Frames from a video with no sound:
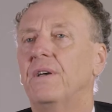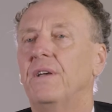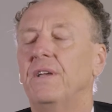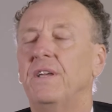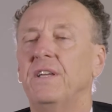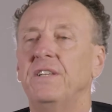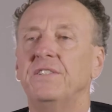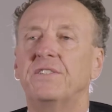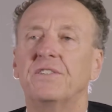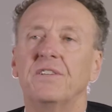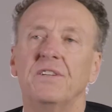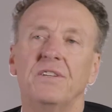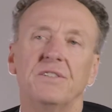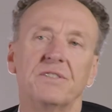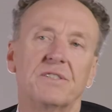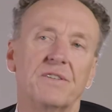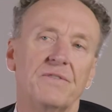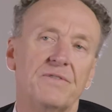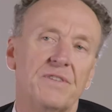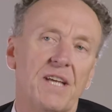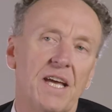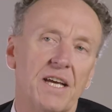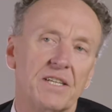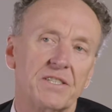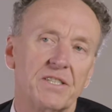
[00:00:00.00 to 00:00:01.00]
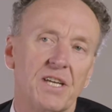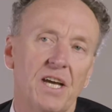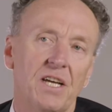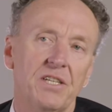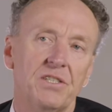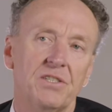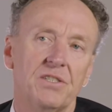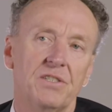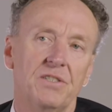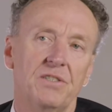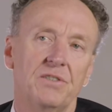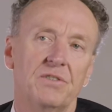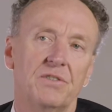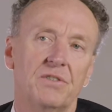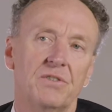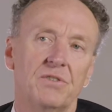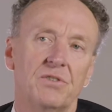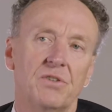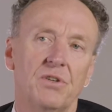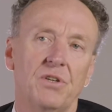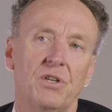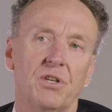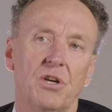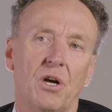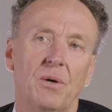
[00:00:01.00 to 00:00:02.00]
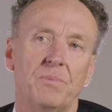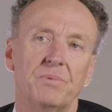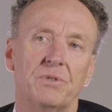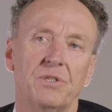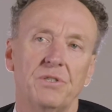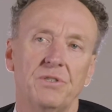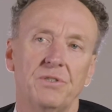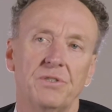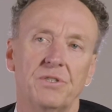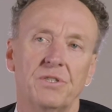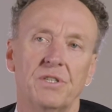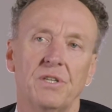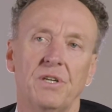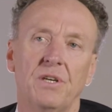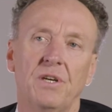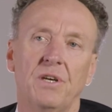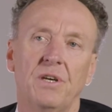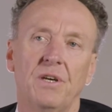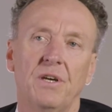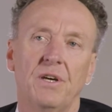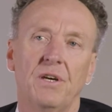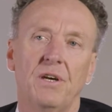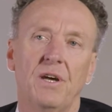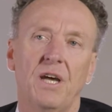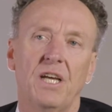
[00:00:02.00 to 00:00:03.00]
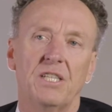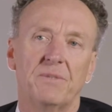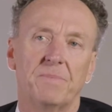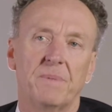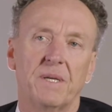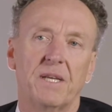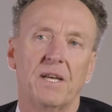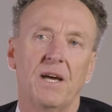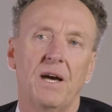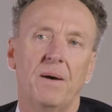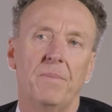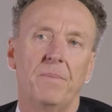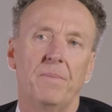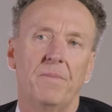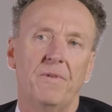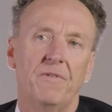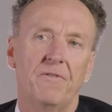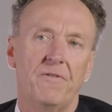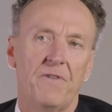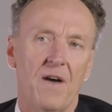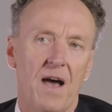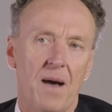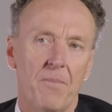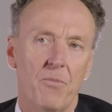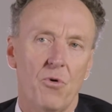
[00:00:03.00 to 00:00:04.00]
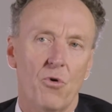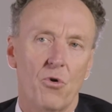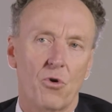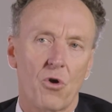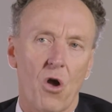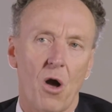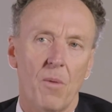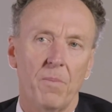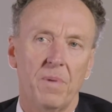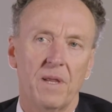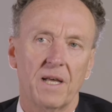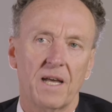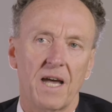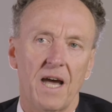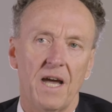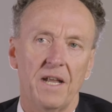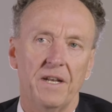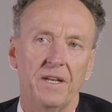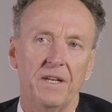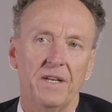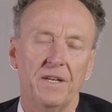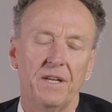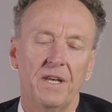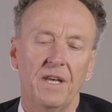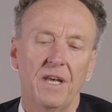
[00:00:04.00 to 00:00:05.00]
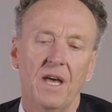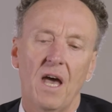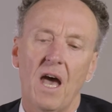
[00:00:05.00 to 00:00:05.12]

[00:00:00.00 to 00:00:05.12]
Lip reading: incidence of taxation concerning options has become far more complicated.